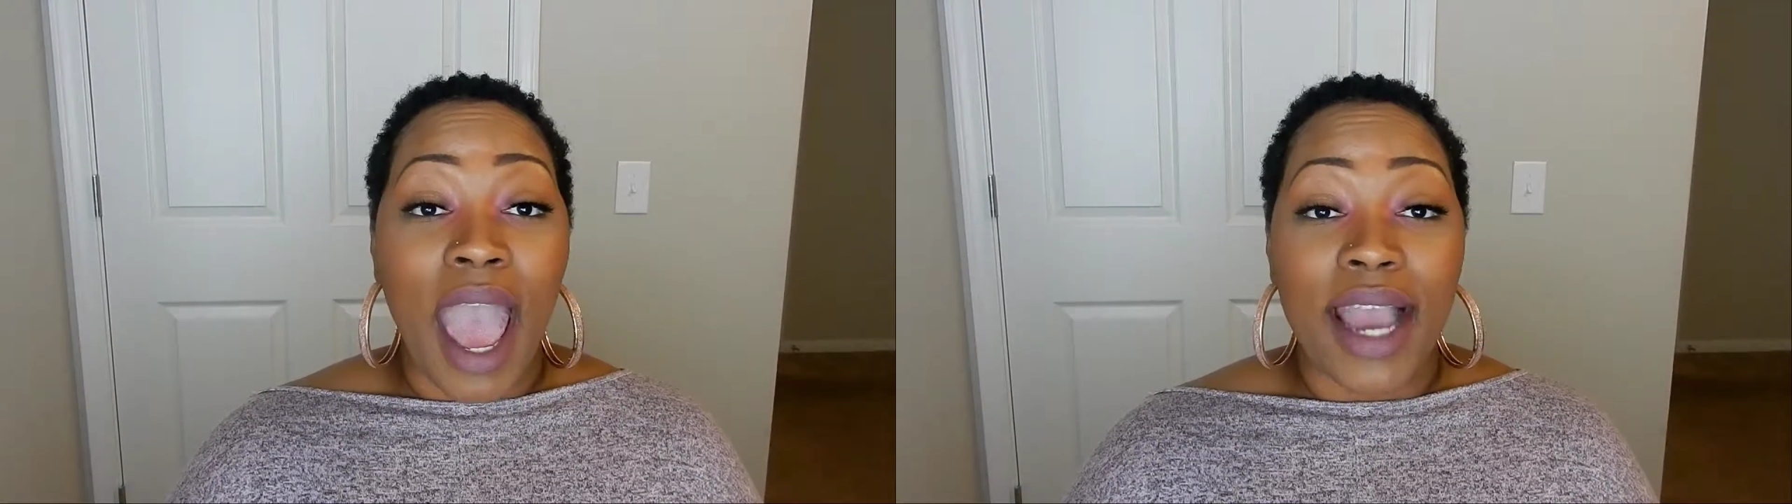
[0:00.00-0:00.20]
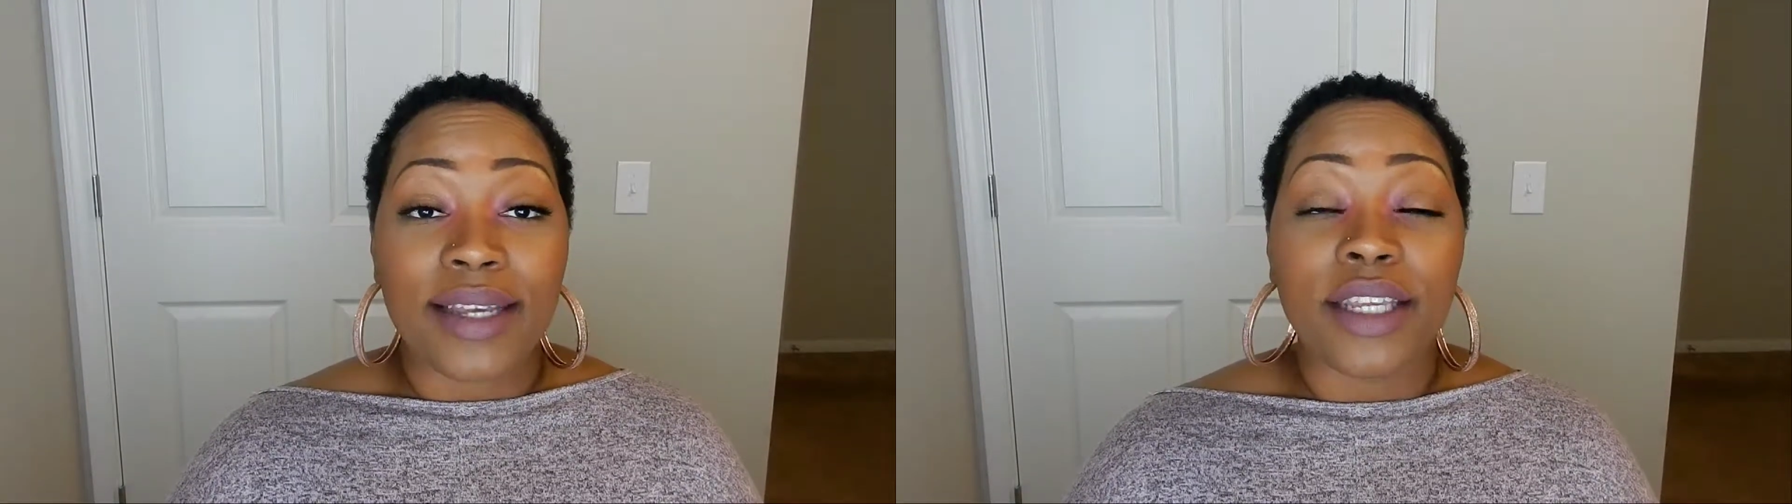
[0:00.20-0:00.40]

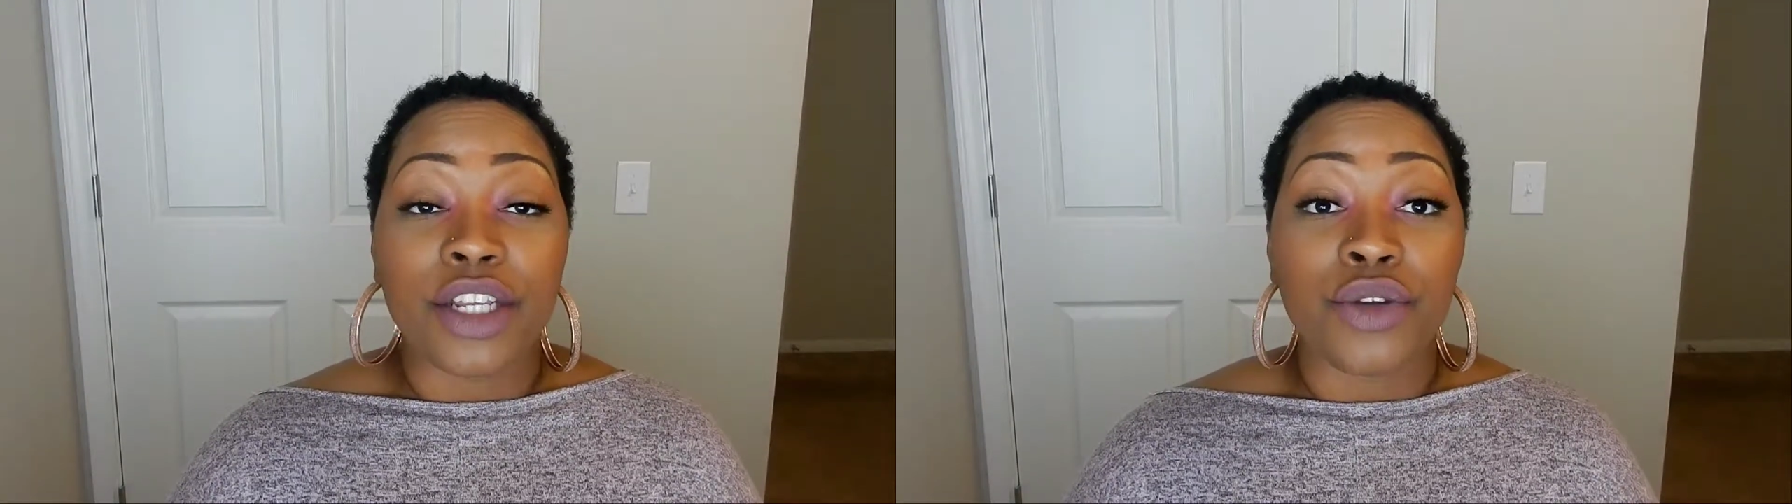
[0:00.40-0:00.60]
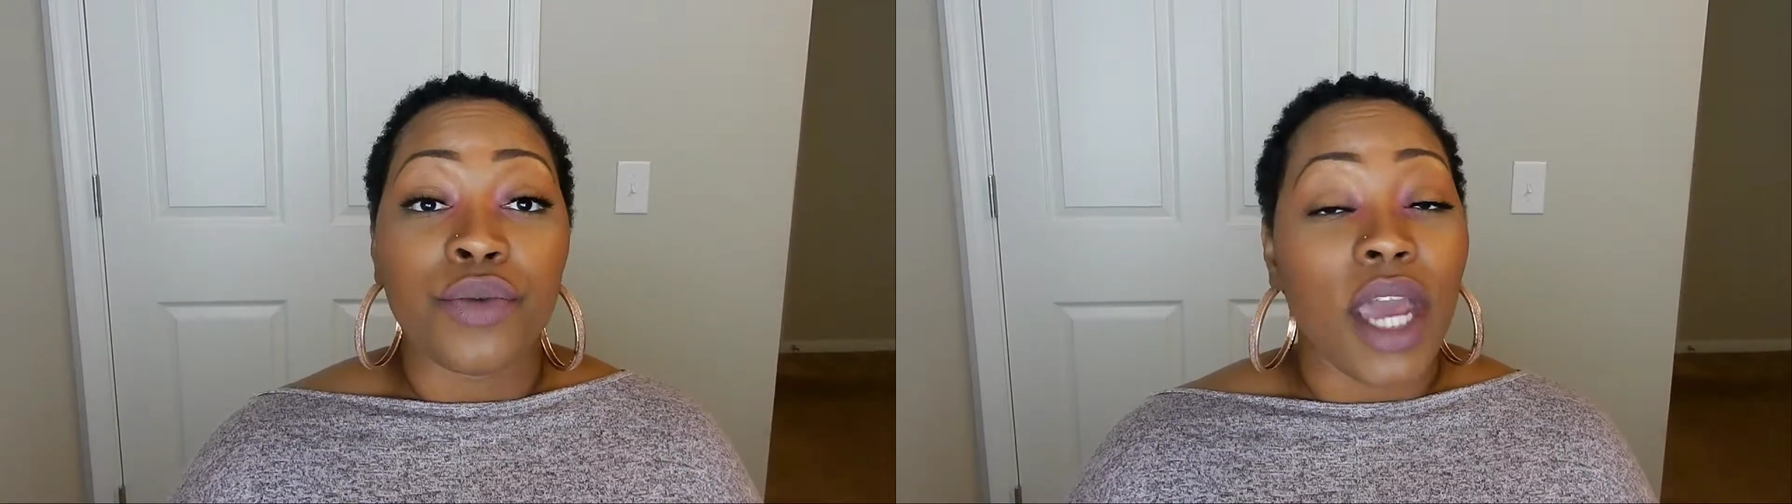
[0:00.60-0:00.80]
ask
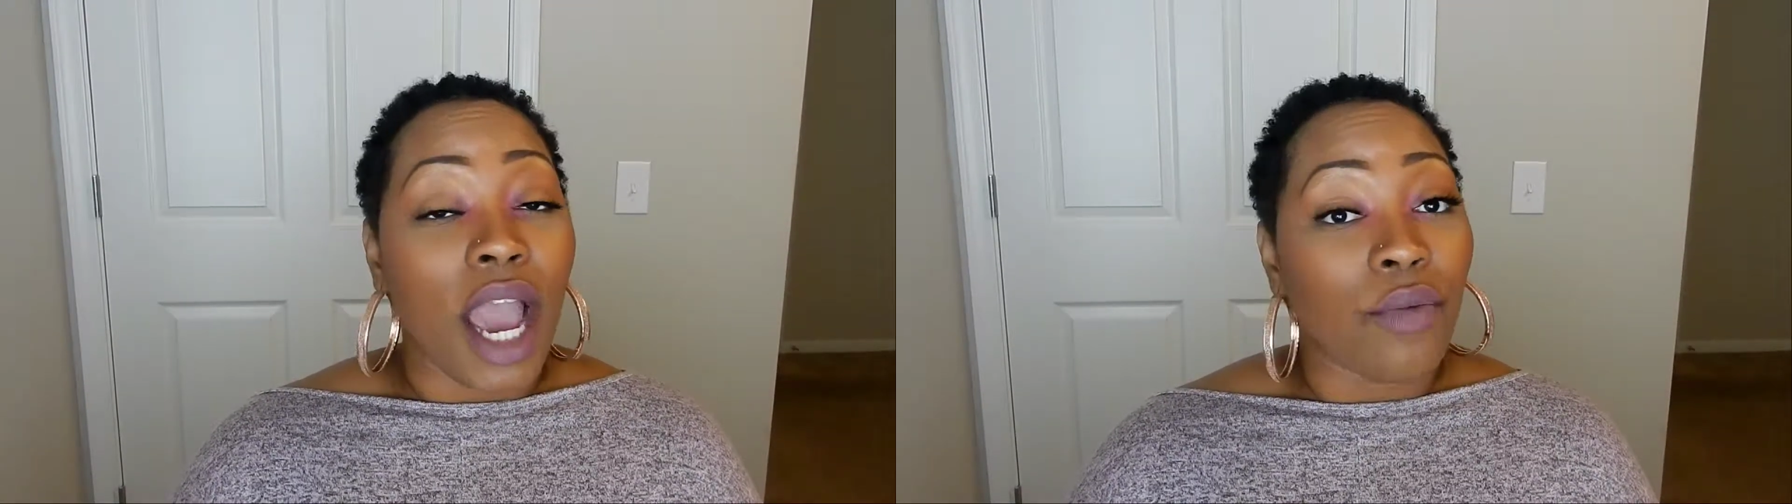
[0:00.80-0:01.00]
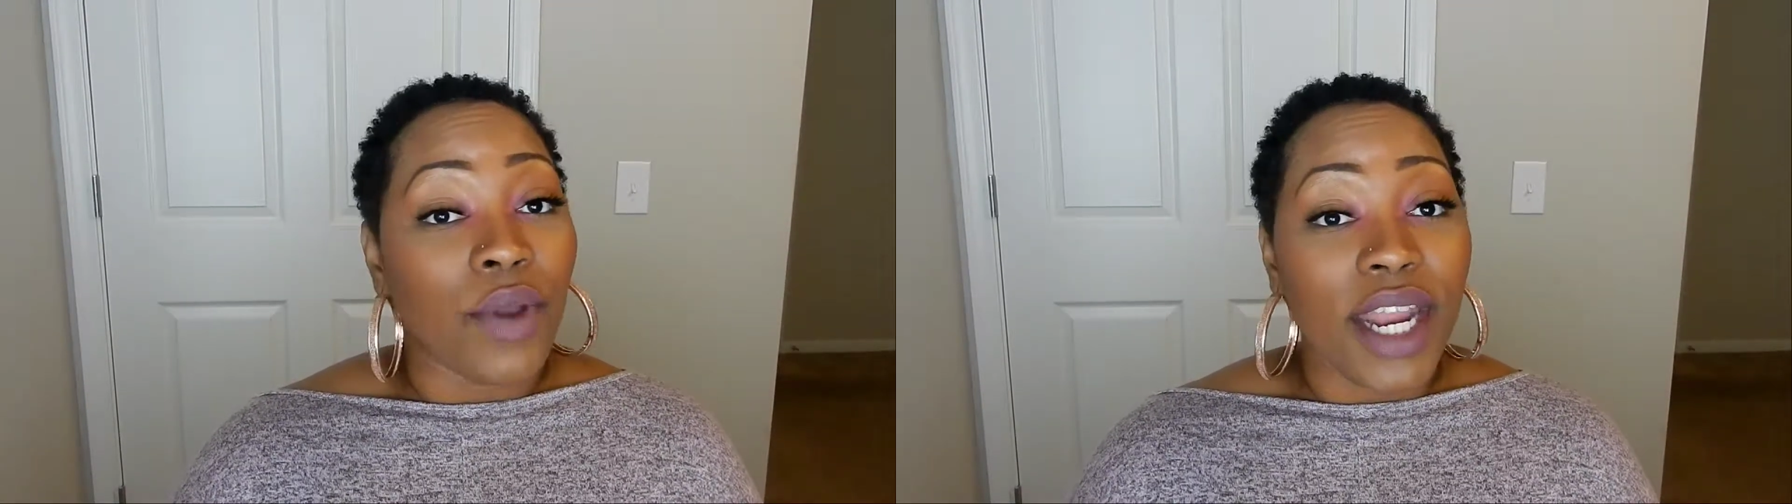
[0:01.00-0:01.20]
that you
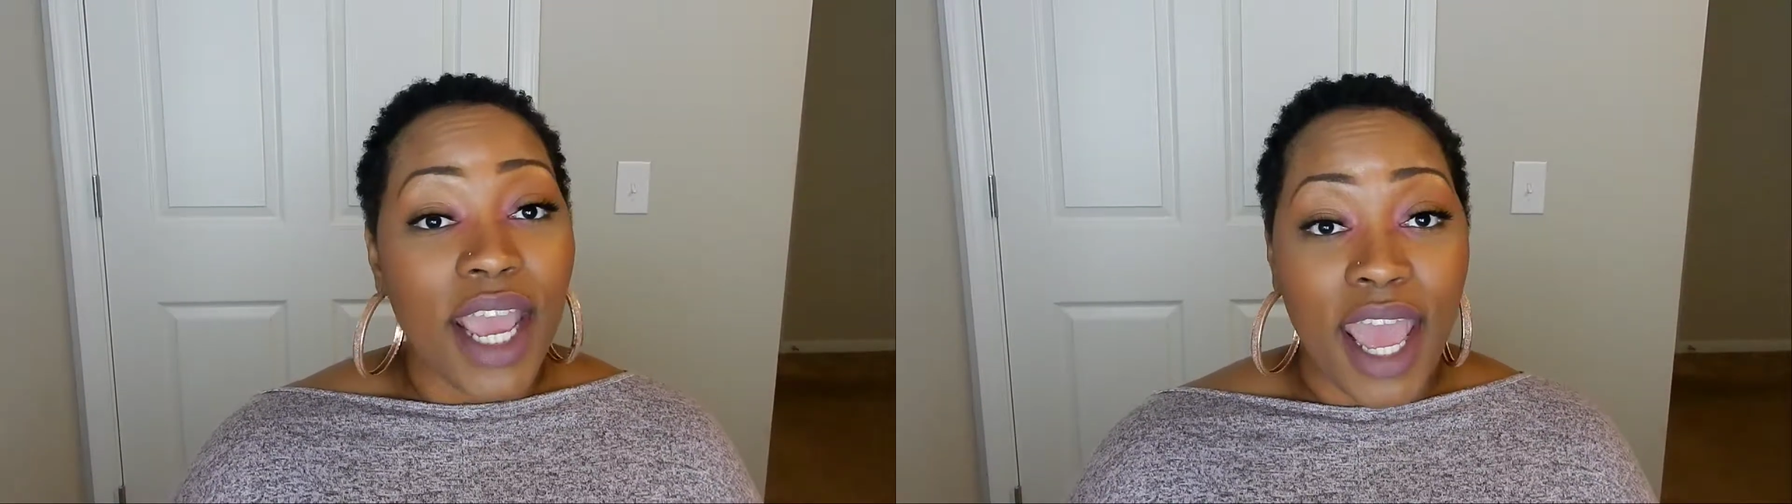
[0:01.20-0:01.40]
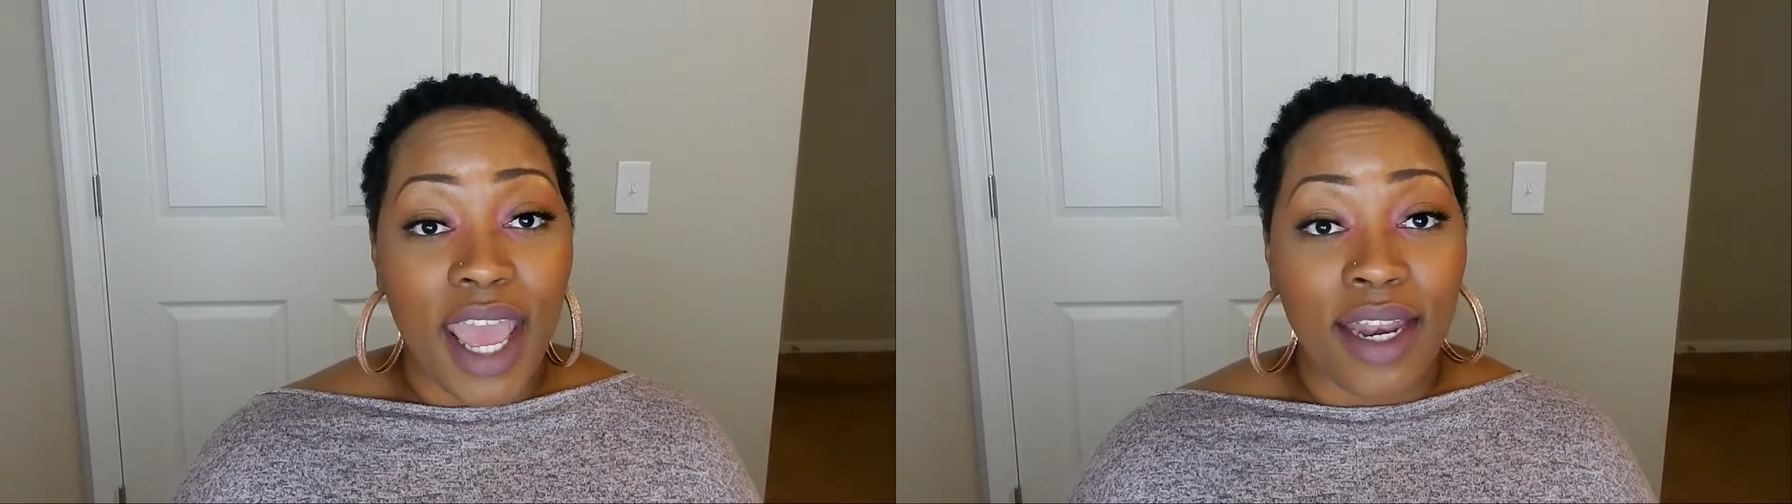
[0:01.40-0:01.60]
not read
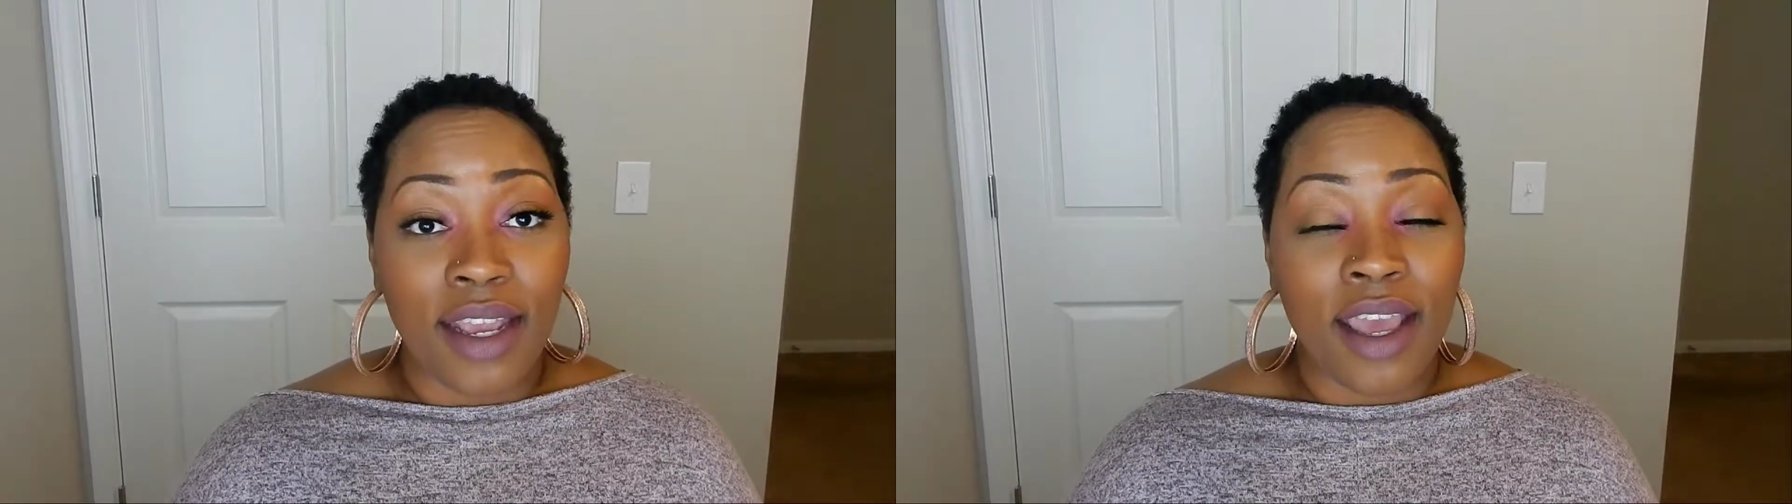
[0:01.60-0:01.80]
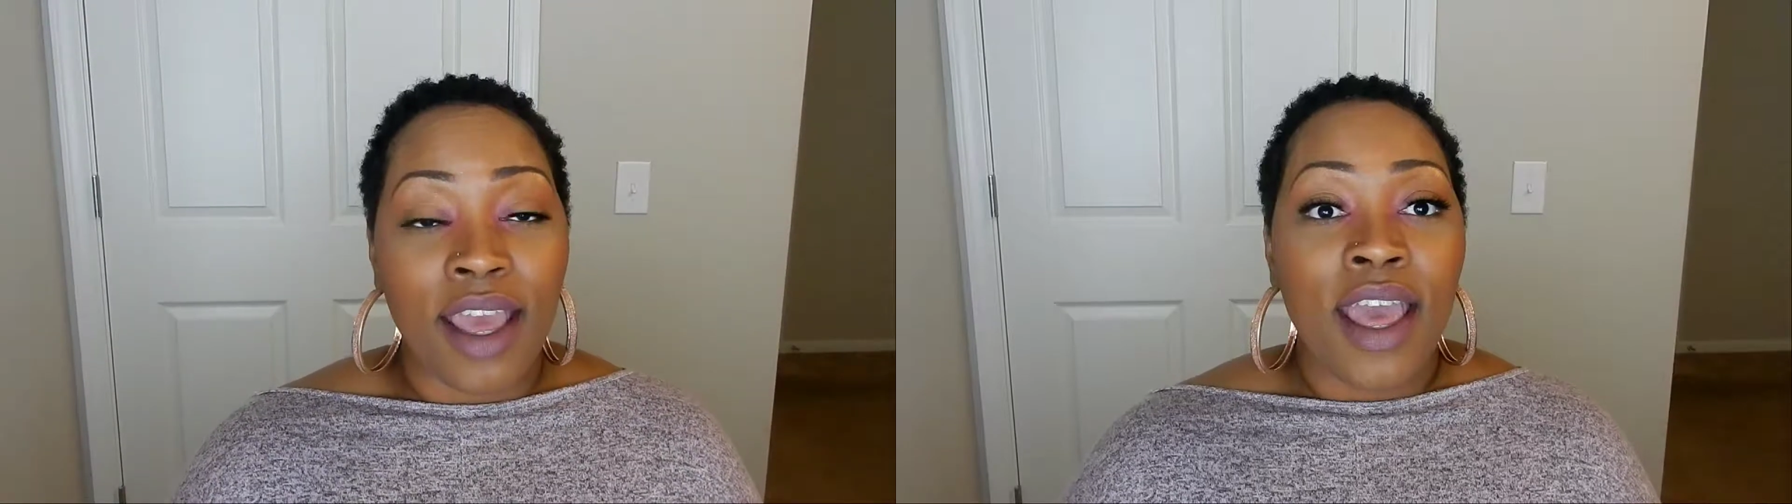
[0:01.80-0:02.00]
ahead.